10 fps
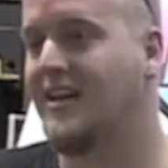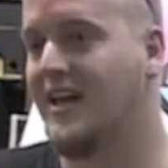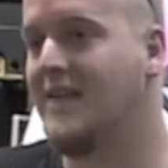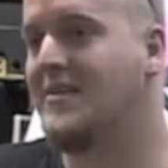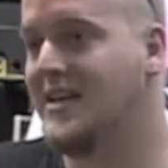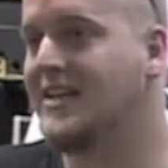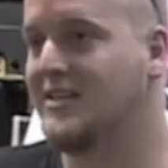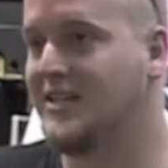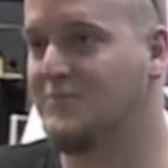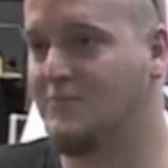It
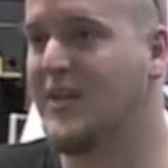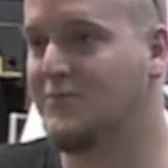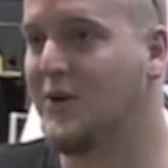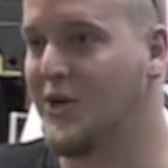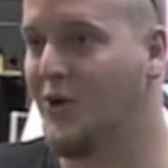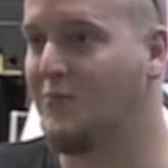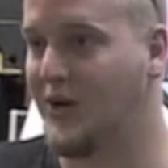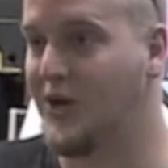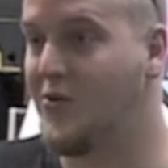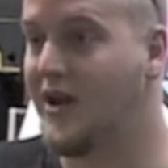gets pretty old
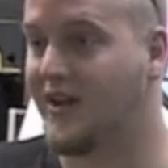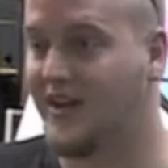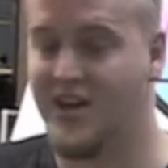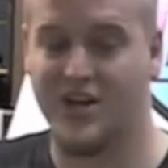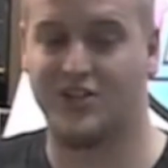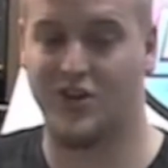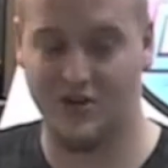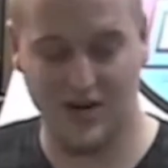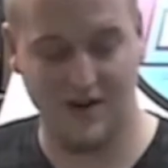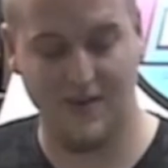pretty quick, so you
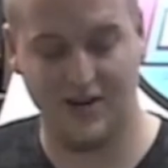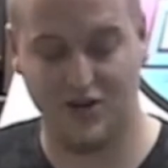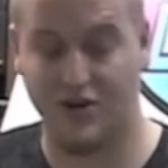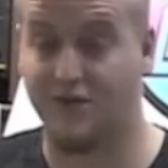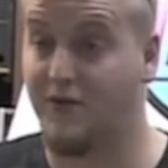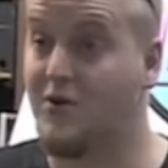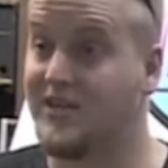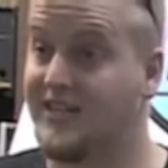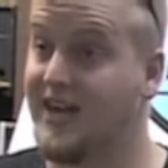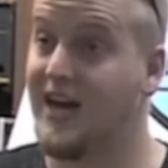need to make sure you're
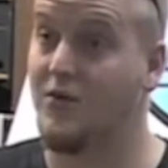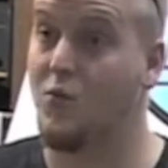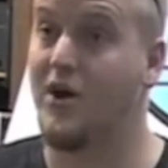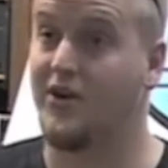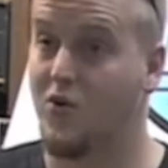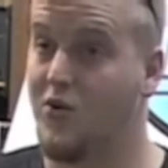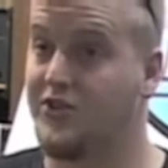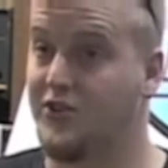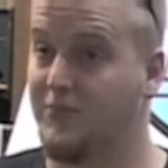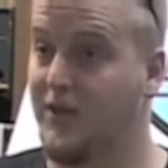focusing on what
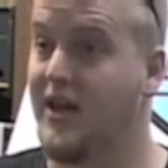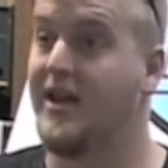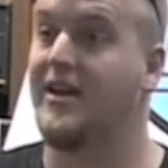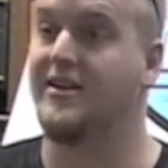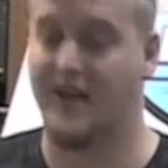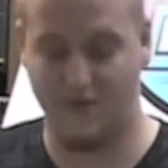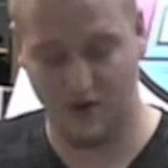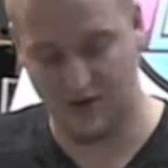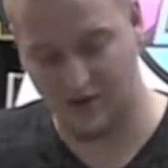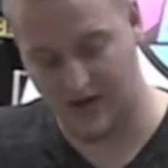chords you're playing and
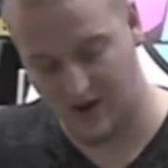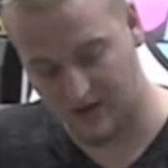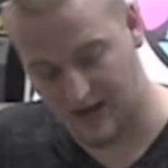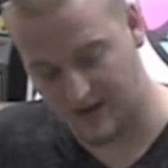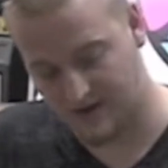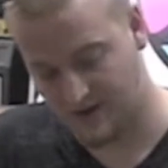what you can outline.